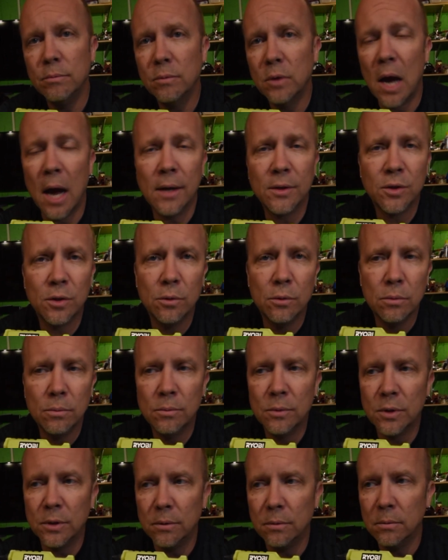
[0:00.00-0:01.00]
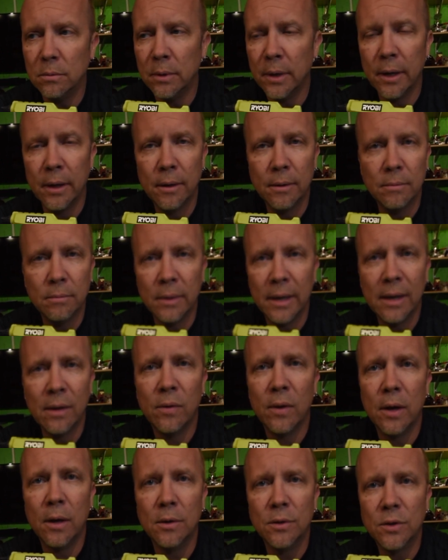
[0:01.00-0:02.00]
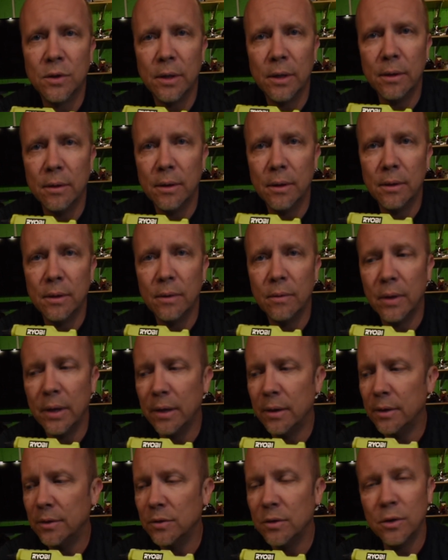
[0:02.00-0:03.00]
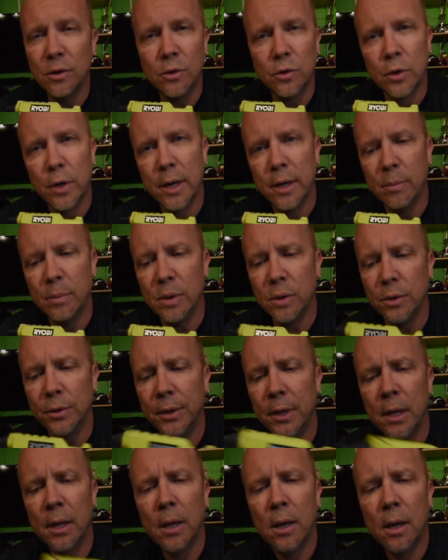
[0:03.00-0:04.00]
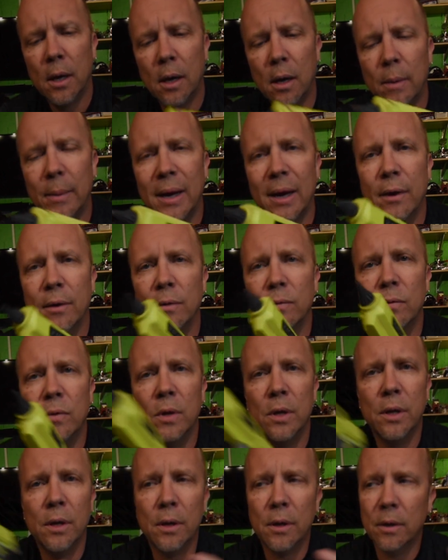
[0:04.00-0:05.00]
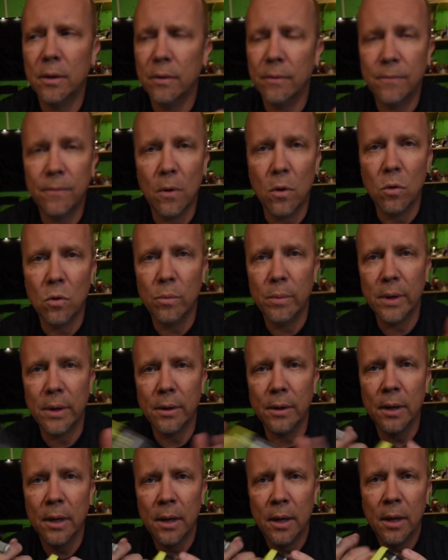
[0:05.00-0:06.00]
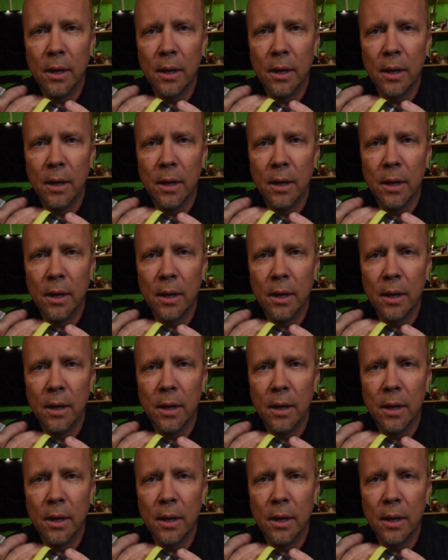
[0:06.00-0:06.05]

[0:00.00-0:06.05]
costumes and anything else that it is that you're trying to build out of the foam and